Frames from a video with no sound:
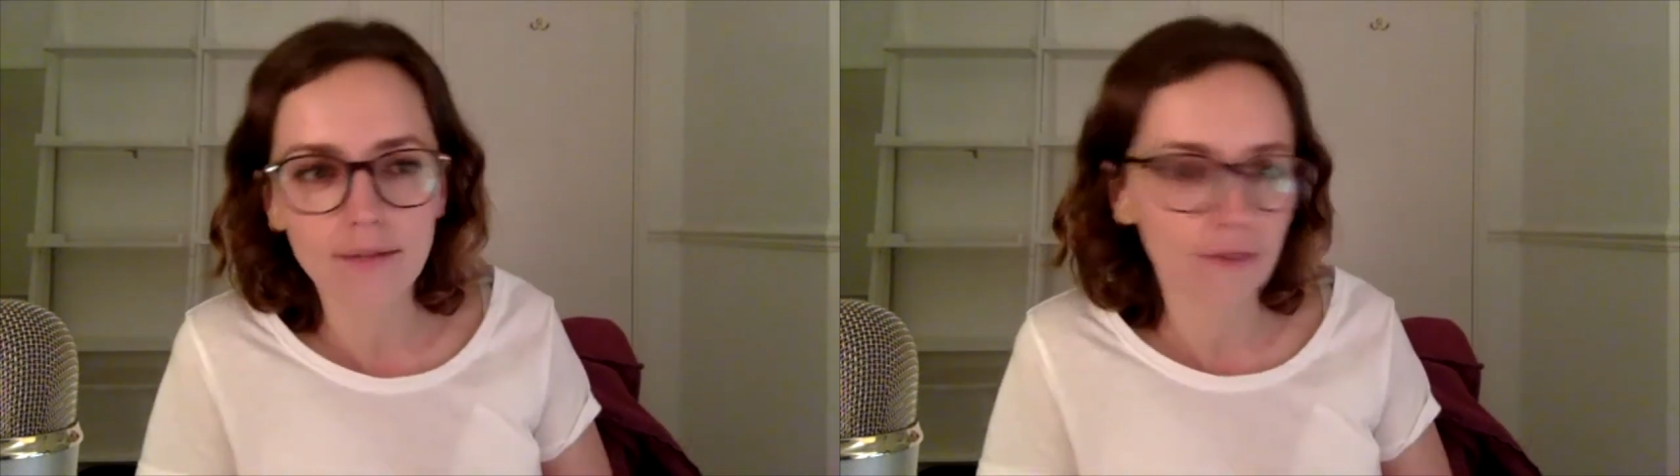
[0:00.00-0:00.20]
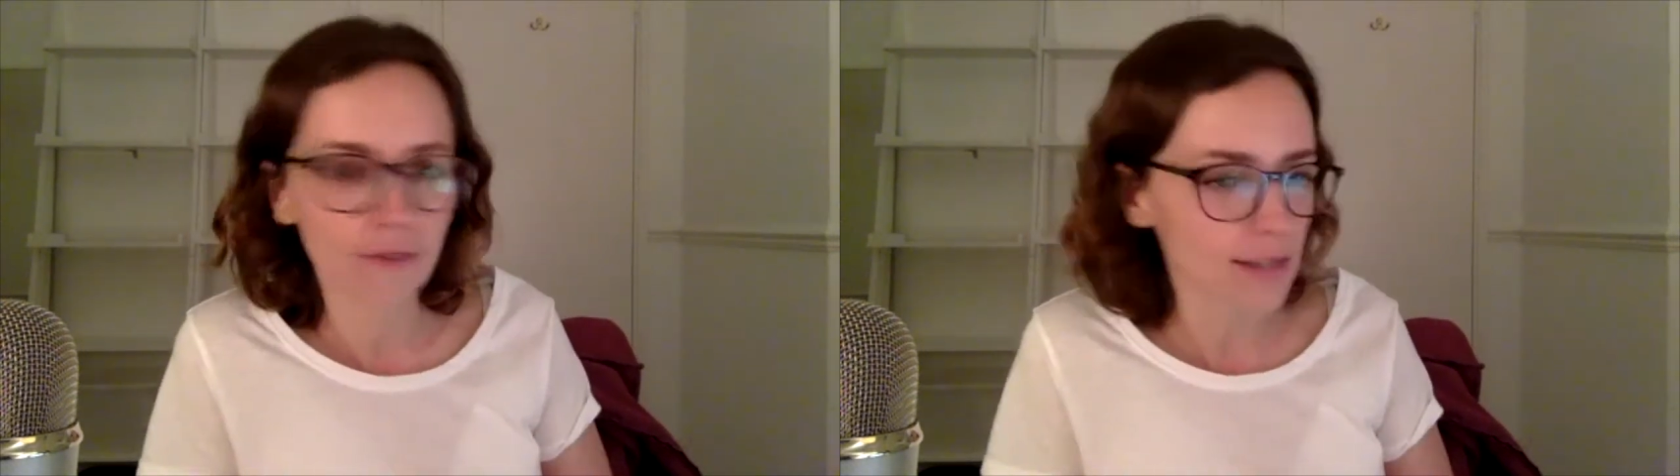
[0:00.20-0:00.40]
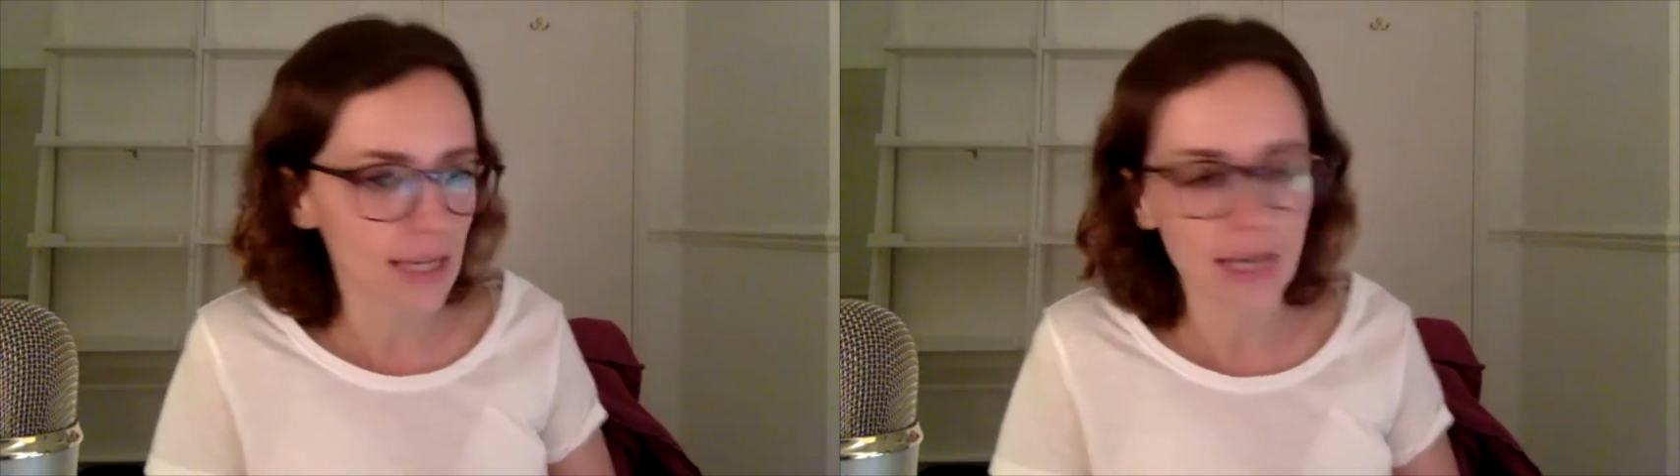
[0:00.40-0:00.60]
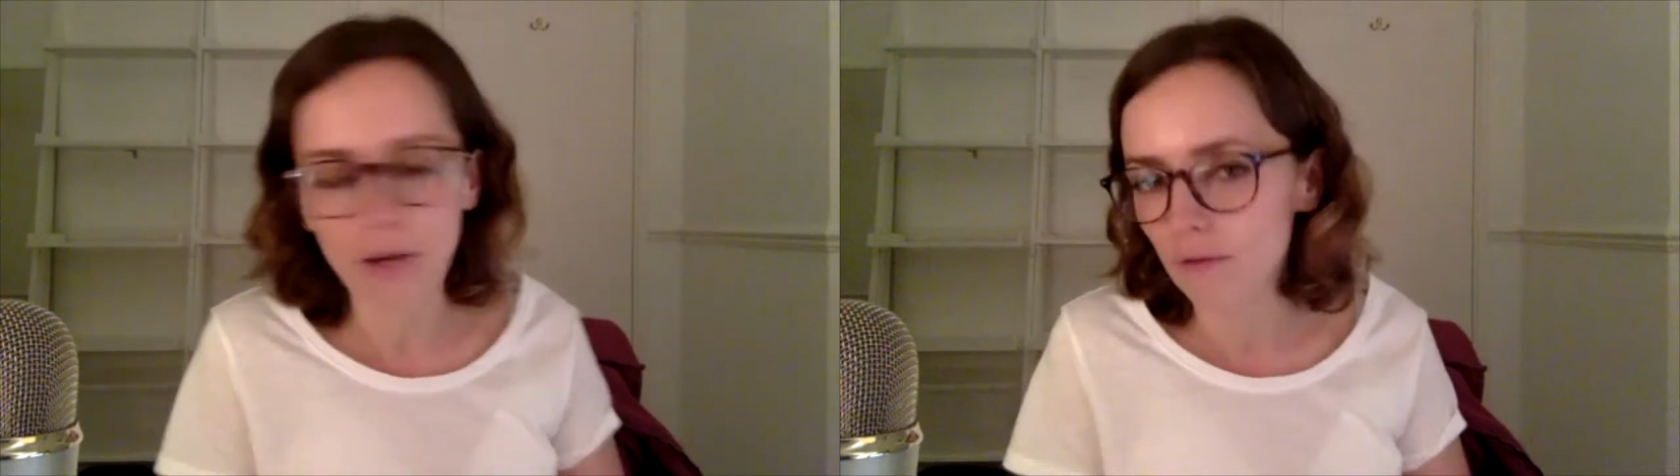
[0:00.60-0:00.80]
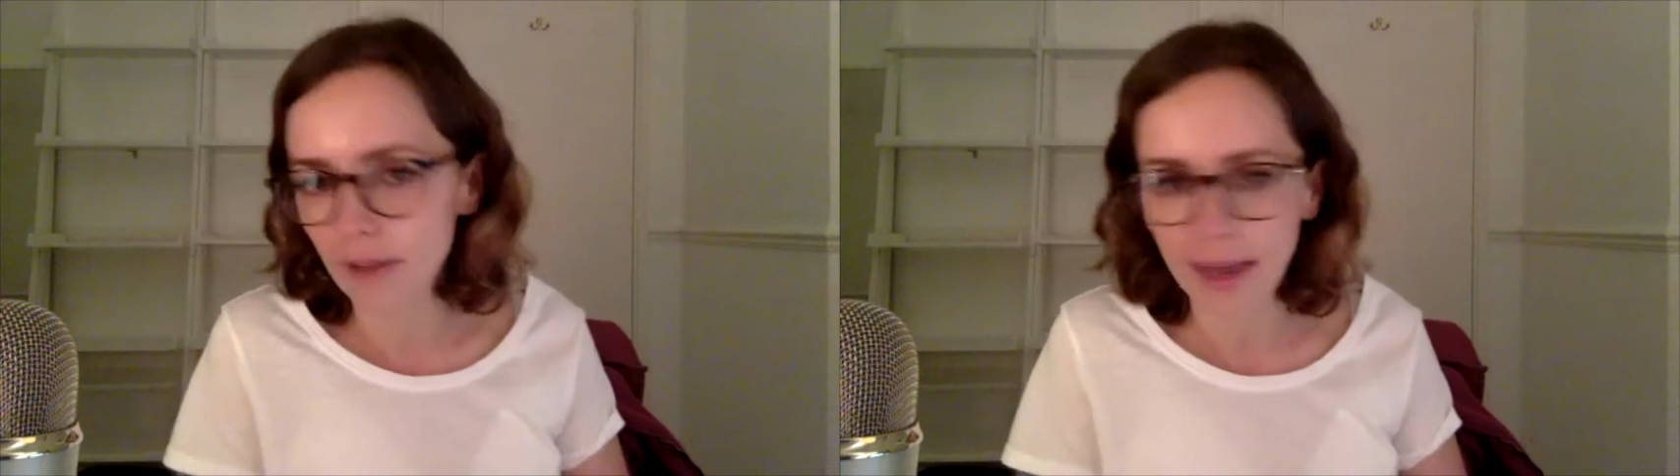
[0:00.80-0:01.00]
fuzzy
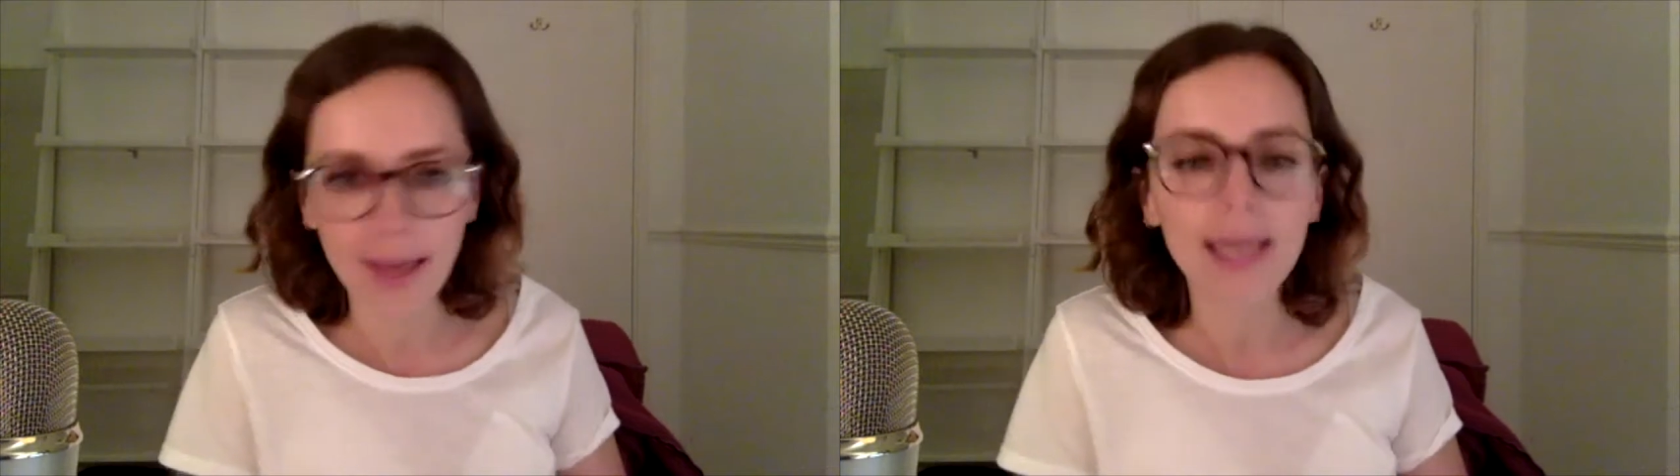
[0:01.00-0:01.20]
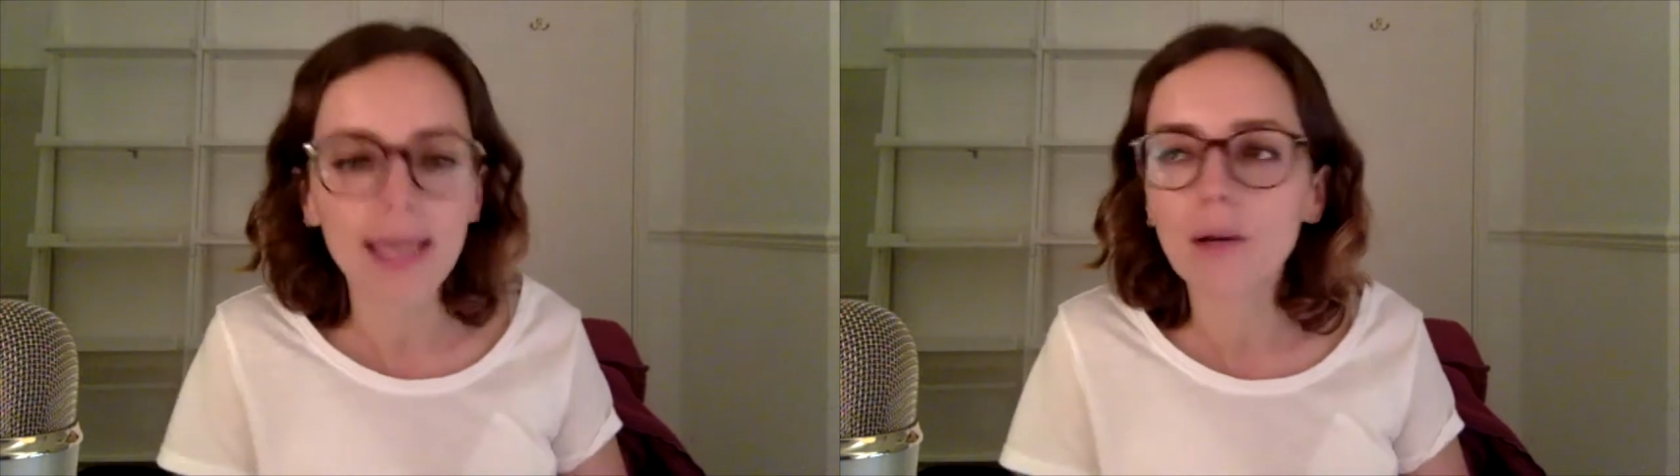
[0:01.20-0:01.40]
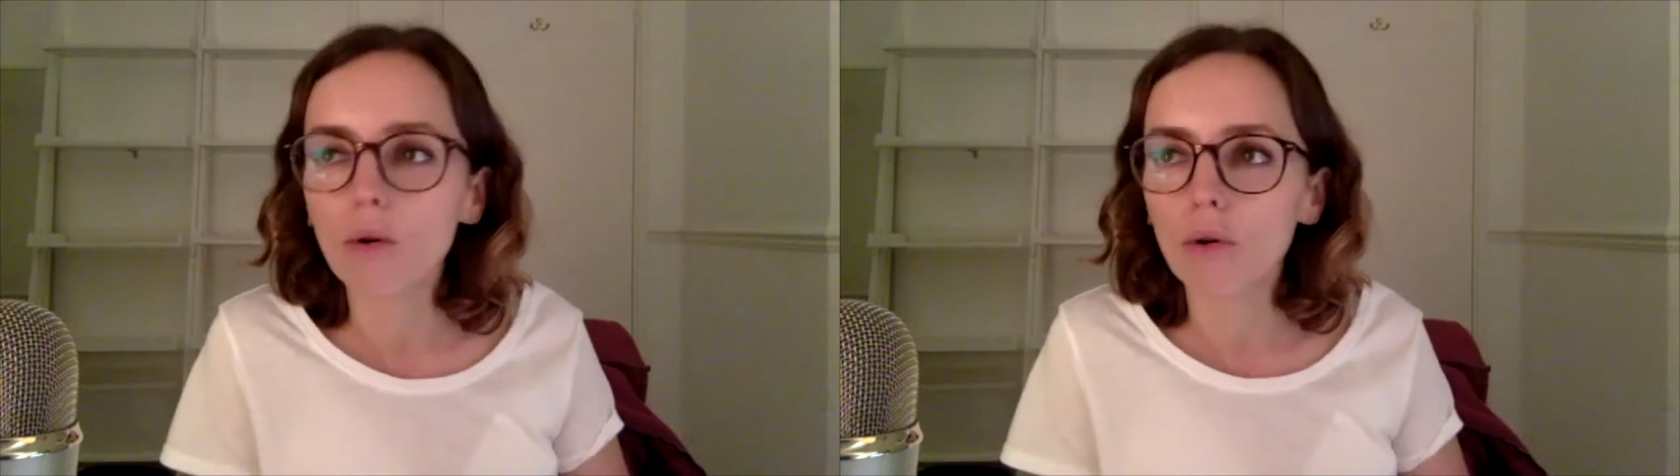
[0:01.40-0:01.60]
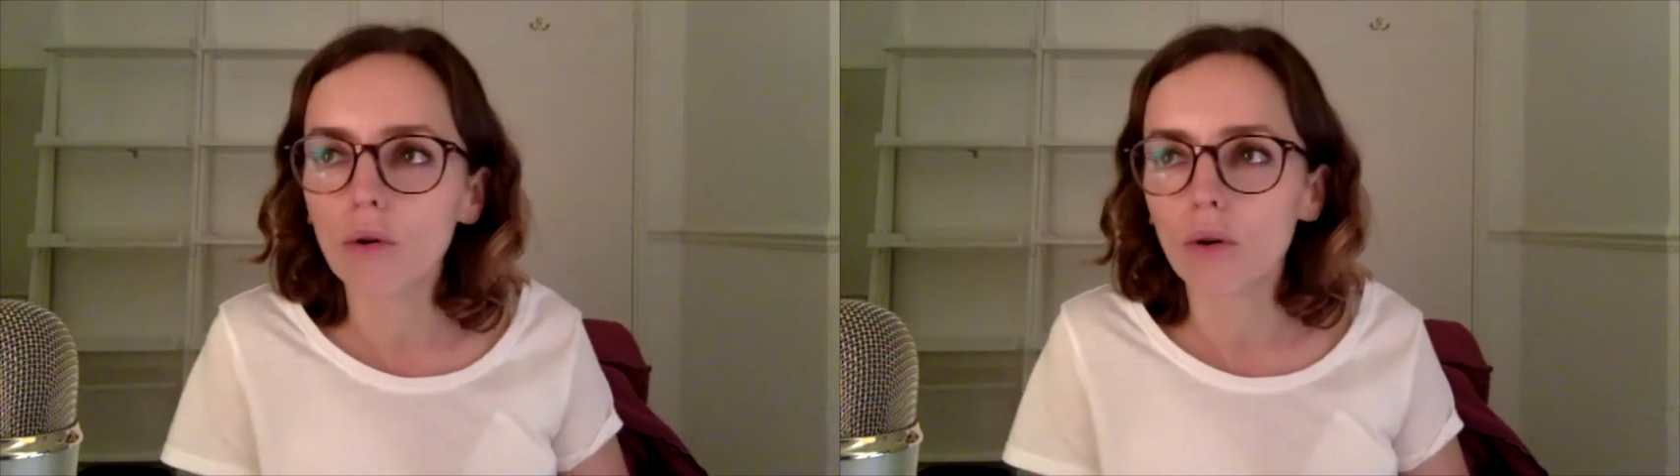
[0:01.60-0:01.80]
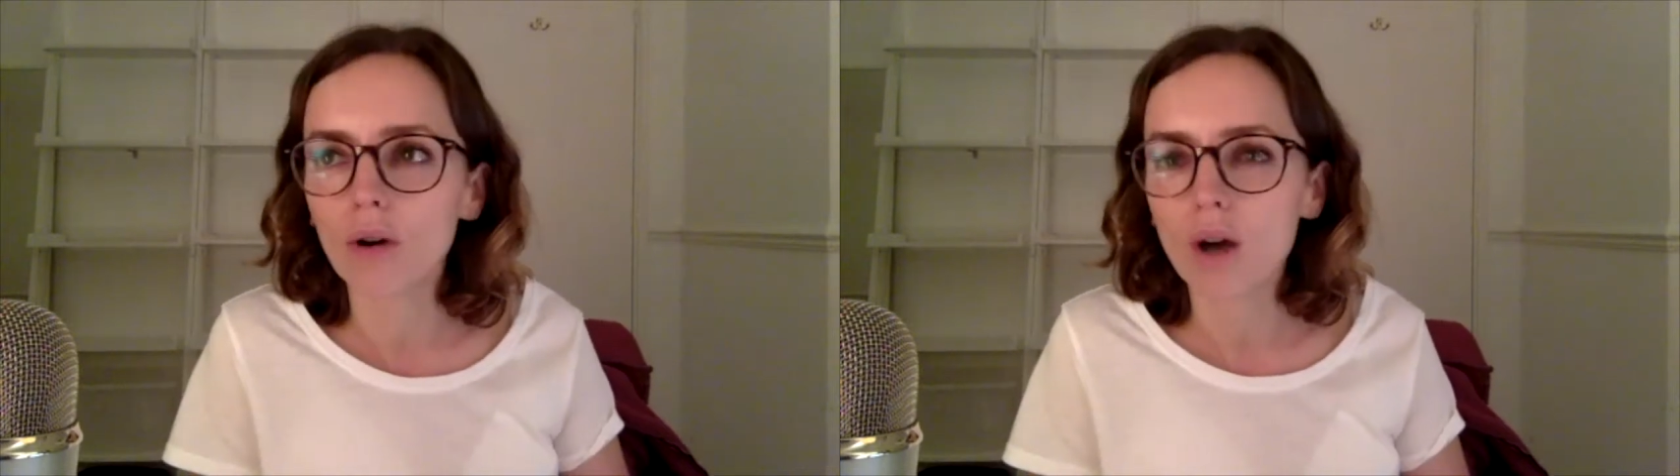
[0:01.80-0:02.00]
or vague
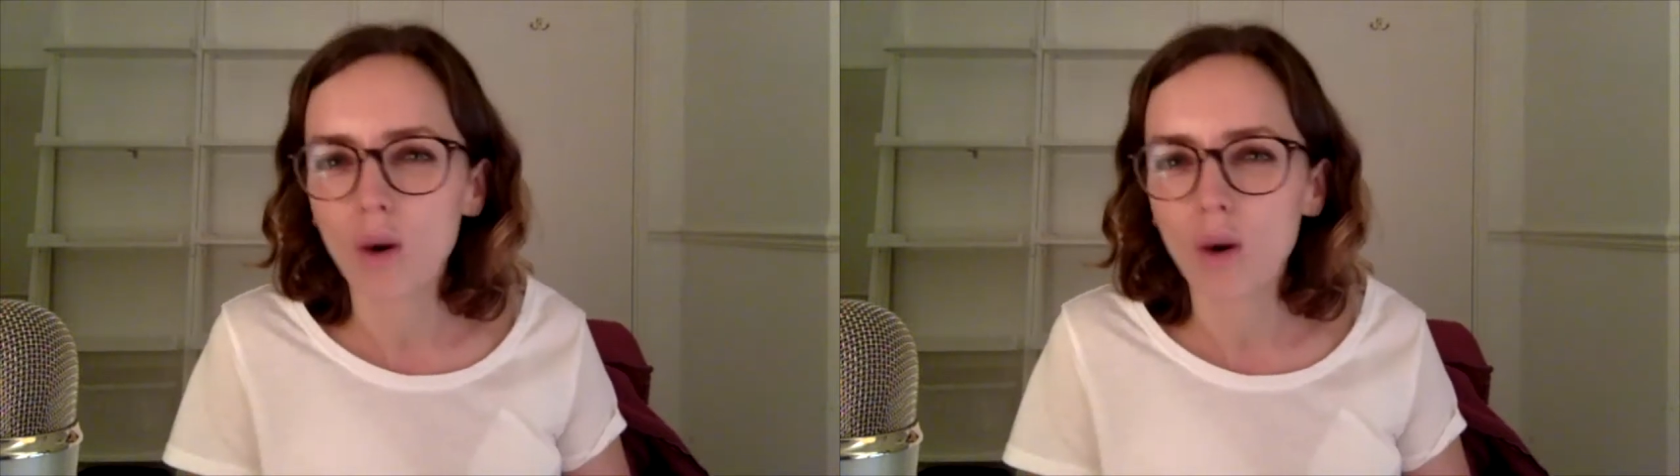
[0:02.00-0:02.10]
or